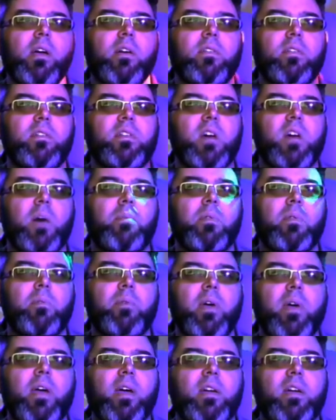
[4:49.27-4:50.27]
at the top of the
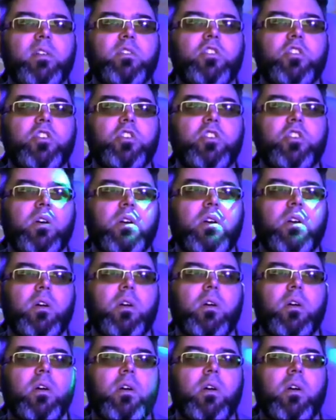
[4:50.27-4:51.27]
page,
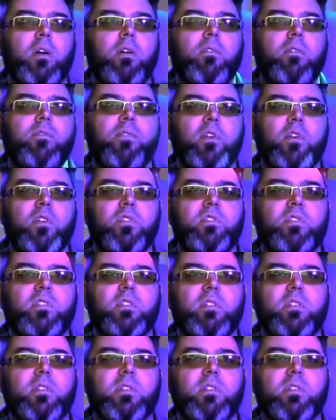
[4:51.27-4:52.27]
first
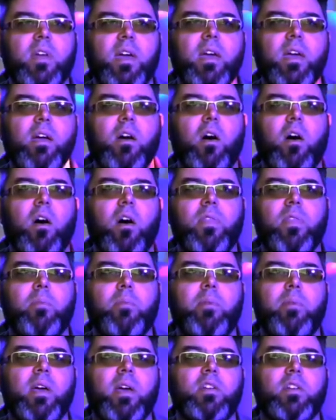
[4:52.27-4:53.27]
thing on the
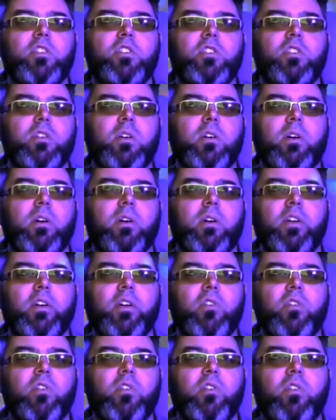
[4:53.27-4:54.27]
page,
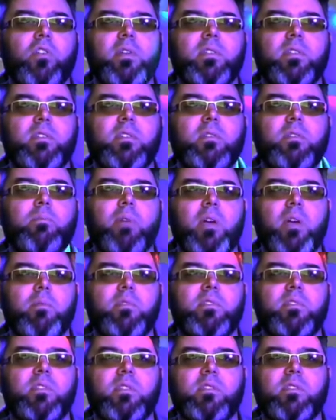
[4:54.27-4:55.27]
Electroneum instant payment
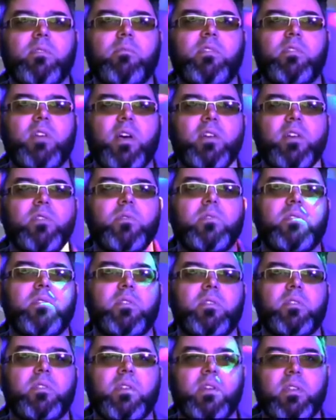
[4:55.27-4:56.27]
system test was a
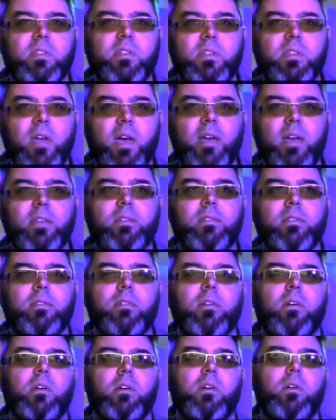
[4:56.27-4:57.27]
success.
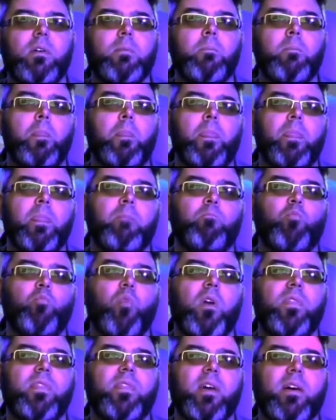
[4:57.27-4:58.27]

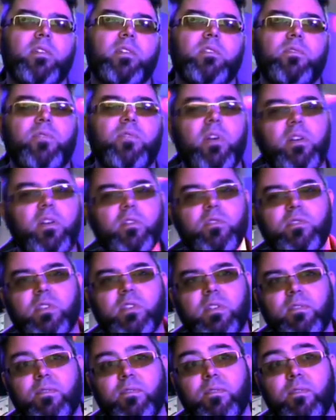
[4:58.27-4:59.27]
1,000 vendors
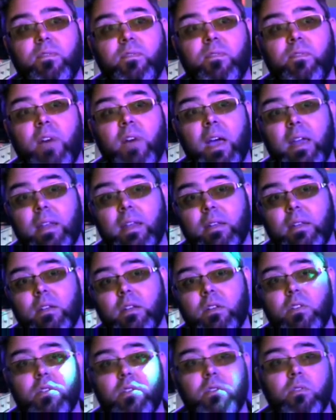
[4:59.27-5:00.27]
invited
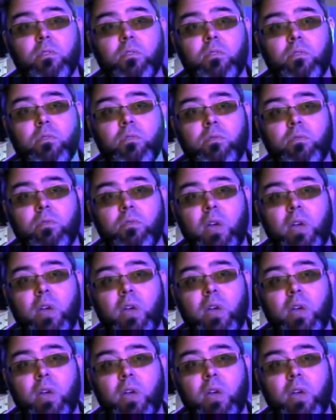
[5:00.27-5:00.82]
to